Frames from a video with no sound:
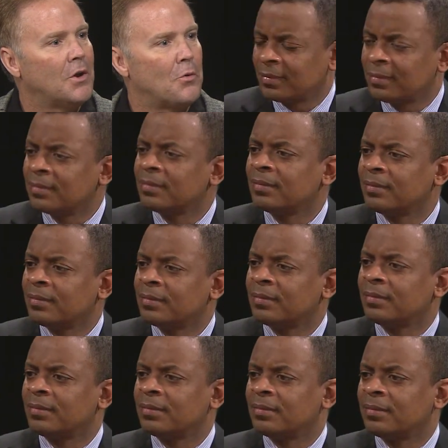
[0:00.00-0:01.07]
We got the race
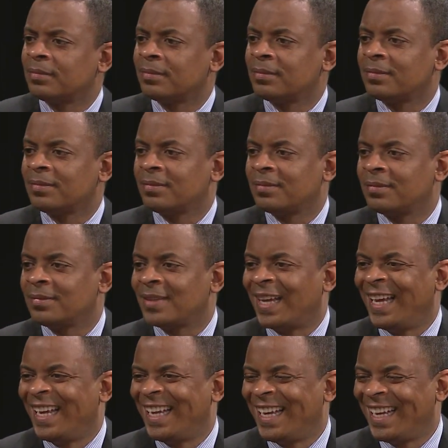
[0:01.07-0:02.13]
fans. This is
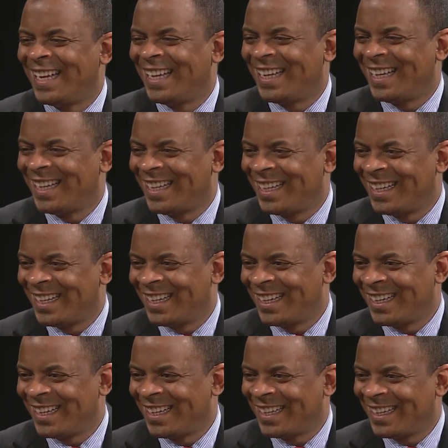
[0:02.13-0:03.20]
the area, and that's
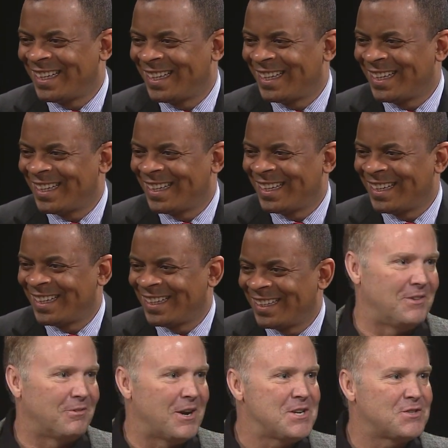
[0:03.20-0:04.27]
why everybody ended up down here.
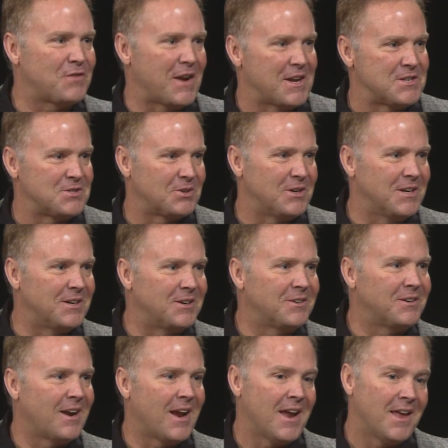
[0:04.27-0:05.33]
The race fans are
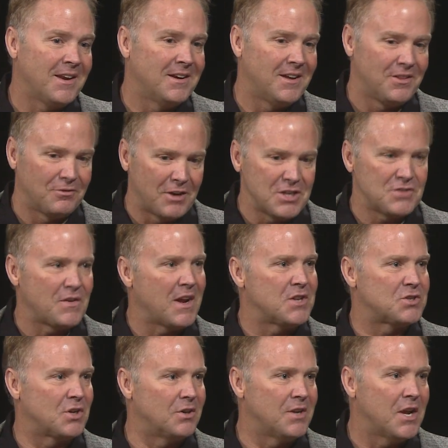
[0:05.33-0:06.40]
here, and the race
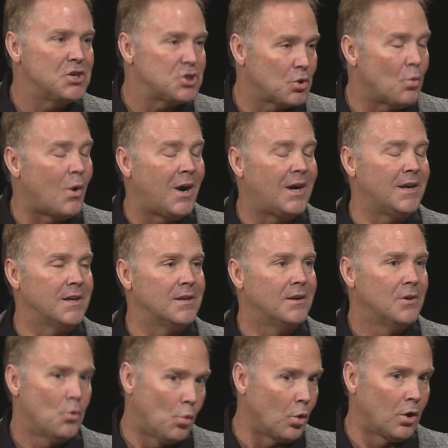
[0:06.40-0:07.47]
fans are nationwide,
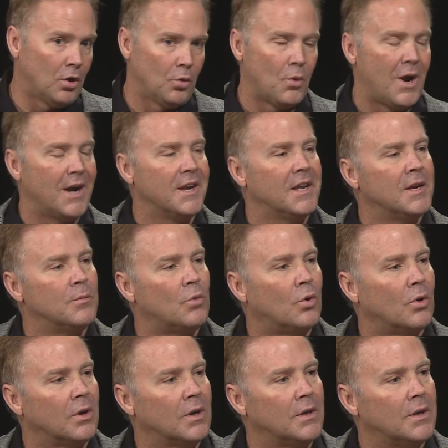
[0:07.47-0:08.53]
worldwide
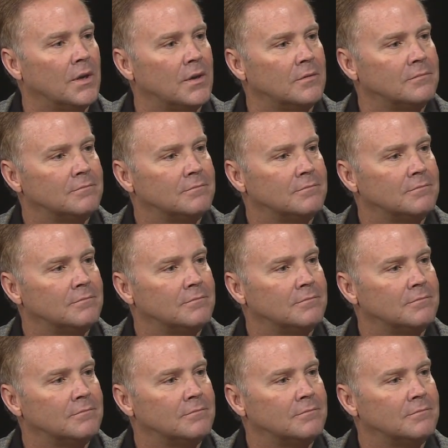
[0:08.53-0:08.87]
anymore. And